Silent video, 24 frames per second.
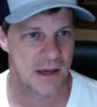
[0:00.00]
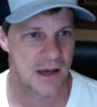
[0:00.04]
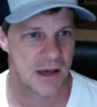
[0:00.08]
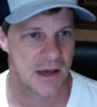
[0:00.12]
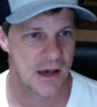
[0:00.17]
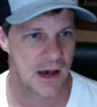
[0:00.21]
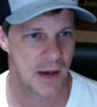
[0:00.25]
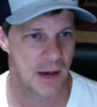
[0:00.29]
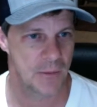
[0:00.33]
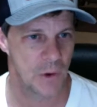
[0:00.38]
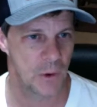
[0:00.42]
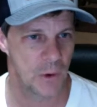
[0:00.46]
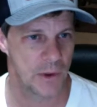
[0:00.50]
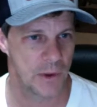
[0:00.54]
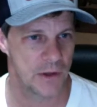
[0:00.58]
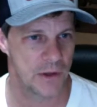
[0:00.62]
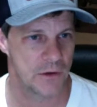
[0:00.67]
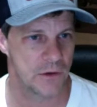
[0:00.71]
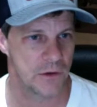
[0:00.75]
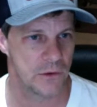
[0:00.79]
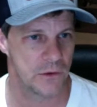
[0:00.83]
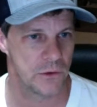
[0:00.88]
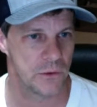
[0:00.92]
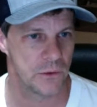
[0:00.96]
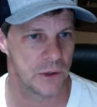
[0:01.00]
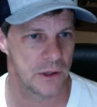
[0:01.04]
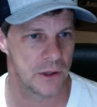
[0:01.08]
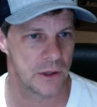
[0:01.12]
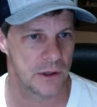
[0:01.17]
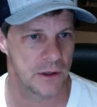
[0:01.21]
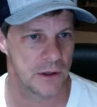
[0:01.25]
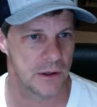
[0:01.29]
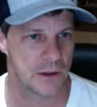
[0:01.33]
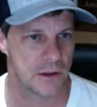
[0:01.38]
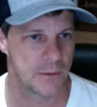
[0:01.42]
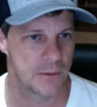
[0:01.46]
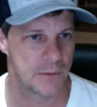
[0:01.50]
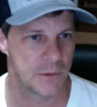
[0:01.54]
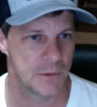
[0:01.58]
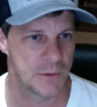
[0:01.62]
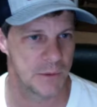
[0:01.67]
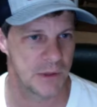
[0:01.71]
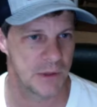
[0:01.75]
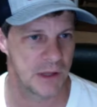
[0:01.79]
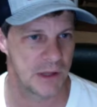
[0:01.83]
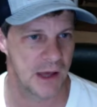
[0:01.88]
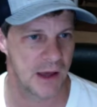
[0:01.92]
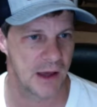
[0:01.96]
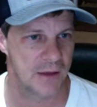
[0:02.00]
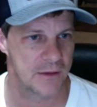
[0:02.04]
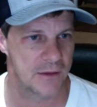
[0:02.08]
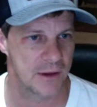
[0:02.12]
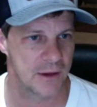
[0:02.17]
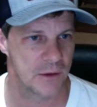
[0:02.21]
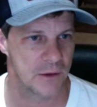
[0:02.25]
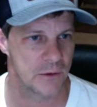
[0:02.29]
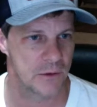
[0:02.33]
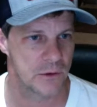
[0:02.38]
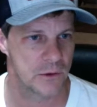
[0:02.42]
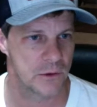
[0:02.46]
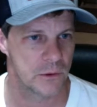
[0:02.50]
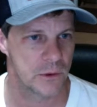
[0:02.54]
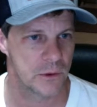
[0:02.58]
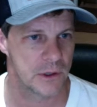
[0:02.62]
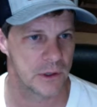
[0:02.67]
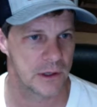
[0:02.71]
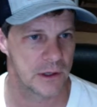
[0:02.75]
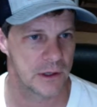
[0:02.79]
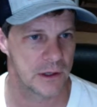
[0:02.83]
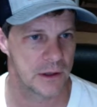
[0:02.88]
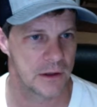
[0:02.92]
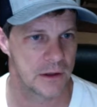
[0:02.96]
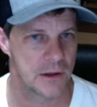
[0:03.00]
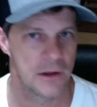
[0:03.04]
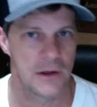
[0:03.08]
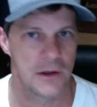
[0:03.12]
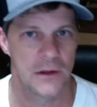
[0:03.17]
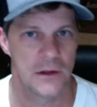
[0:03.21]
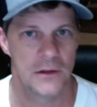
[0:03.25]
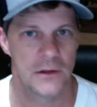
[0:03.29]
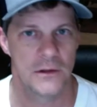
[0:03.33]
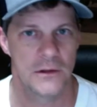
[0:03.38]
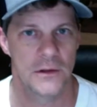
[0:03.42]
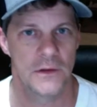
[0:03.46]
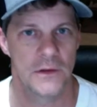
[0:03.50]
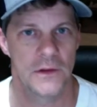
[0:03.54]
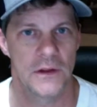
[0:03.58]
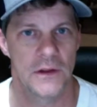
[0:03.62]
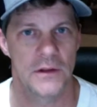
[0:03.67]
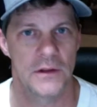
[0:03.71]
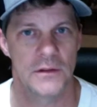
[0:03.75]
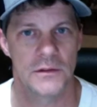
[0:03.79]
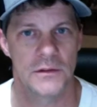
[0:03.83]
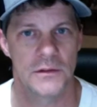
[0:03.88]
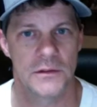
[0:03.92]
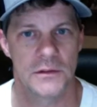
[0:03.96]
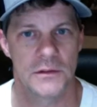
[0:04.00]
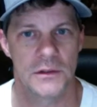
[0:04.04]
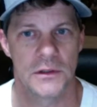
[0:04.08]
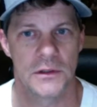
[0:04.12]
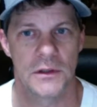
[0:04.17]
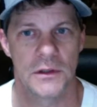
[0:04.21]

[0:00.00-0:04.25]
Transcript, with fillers: I'm going to uh, let me add that real quick to this.